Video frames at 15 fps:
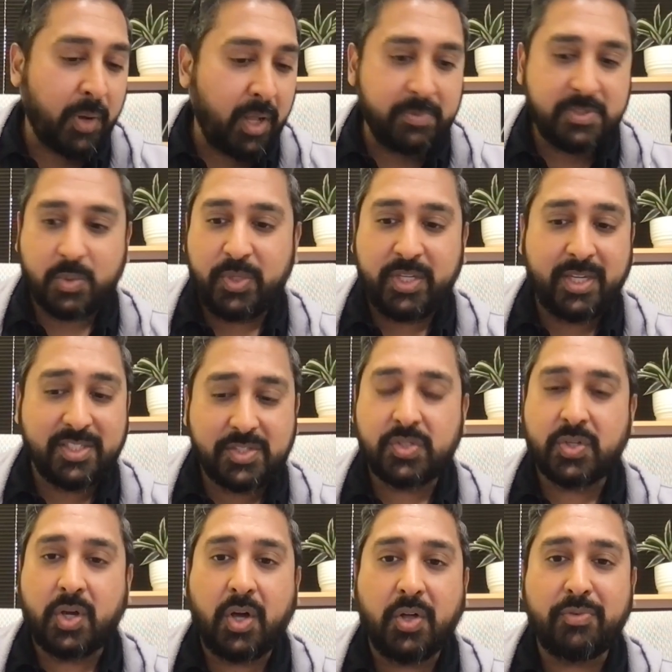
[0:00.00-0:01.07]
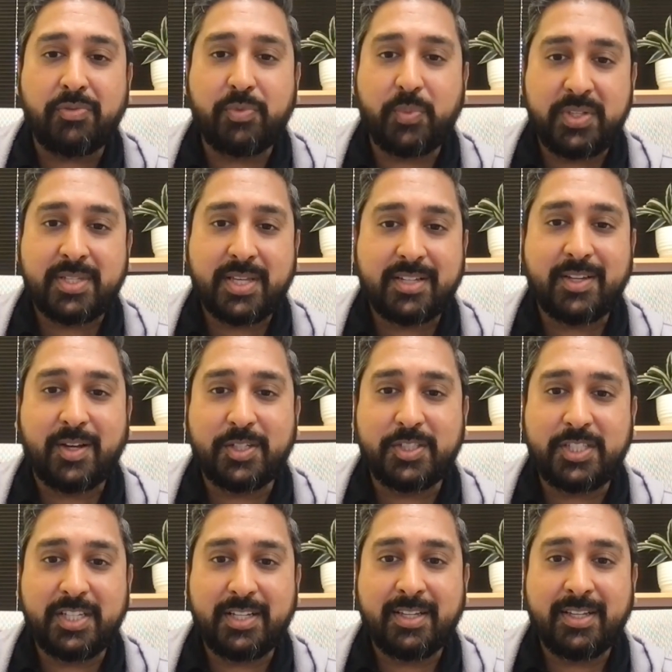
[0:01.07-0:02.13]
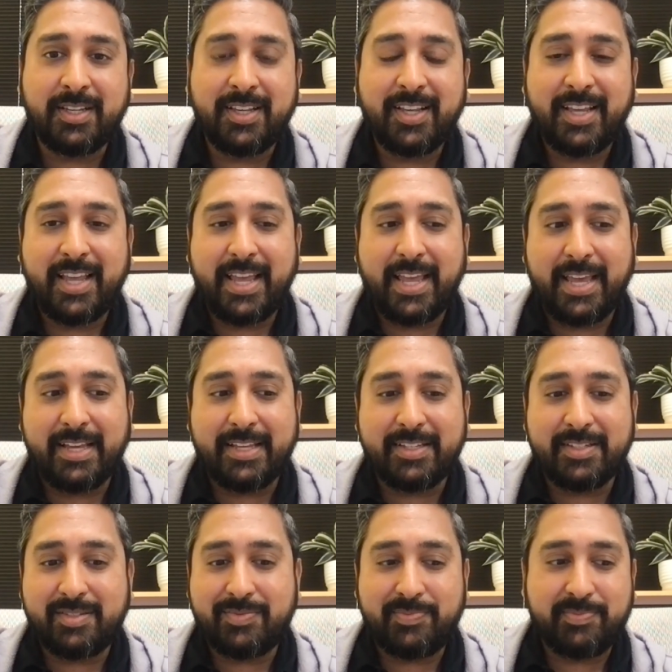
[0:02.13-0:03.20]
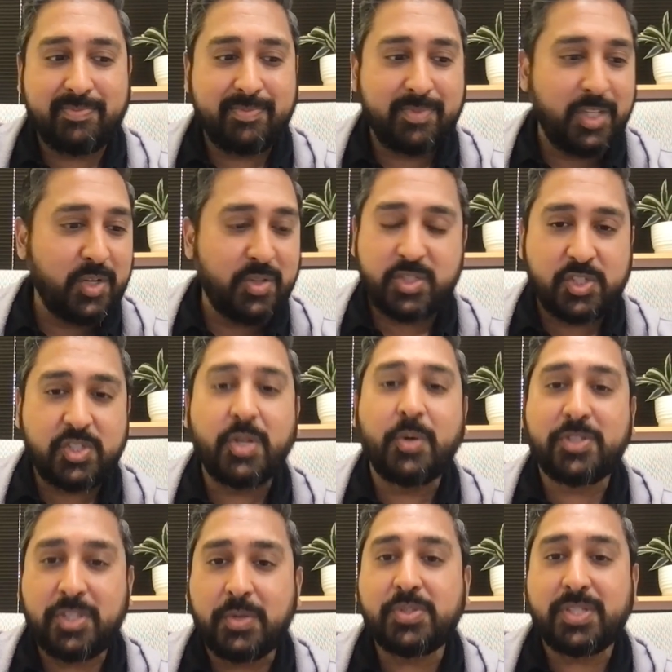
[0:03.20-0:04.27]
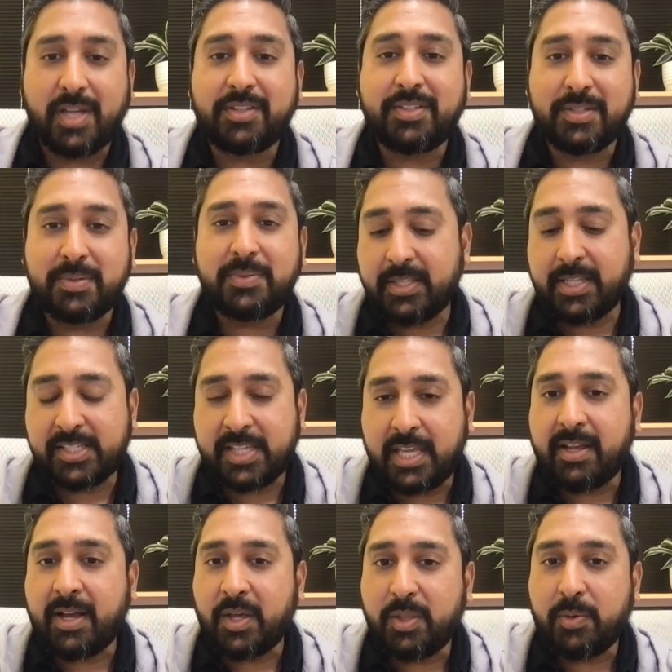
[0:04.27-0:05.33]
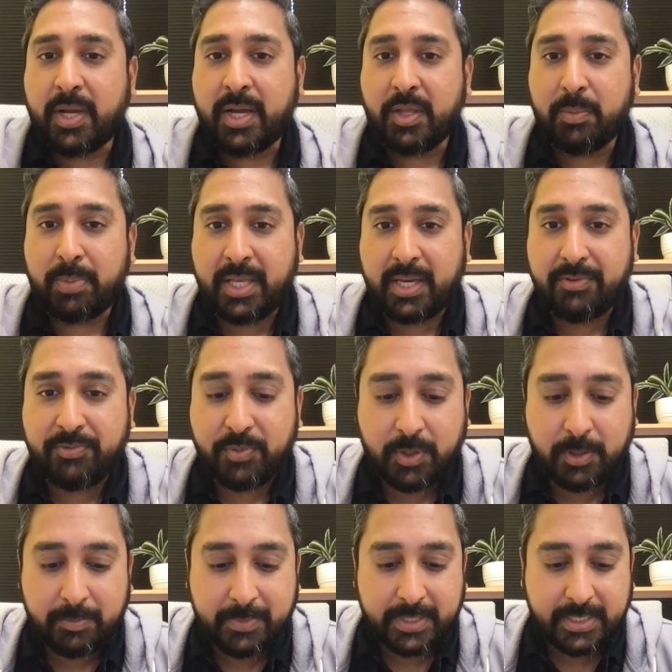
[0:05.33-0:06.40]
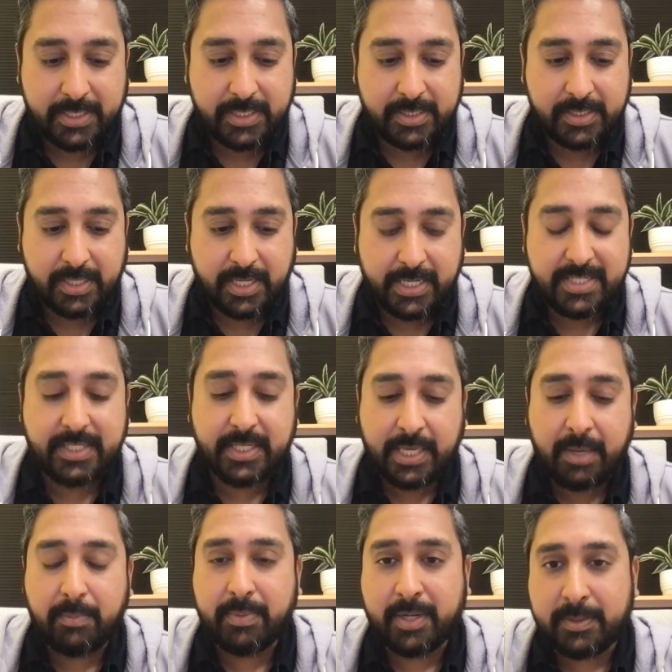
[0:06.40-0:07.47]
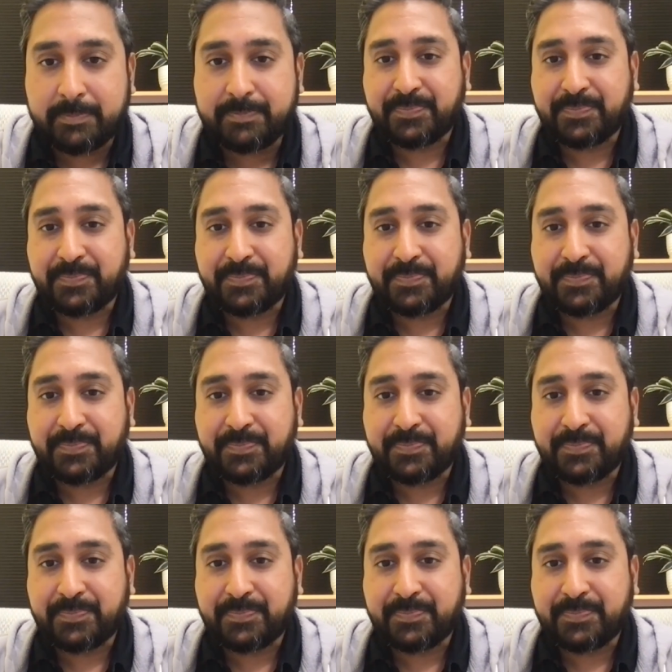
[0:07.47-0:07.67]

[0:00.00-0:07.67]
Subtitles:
The problems that we could solve with technology, and there's just no excuse not to. That's kind of how the platform idea came about.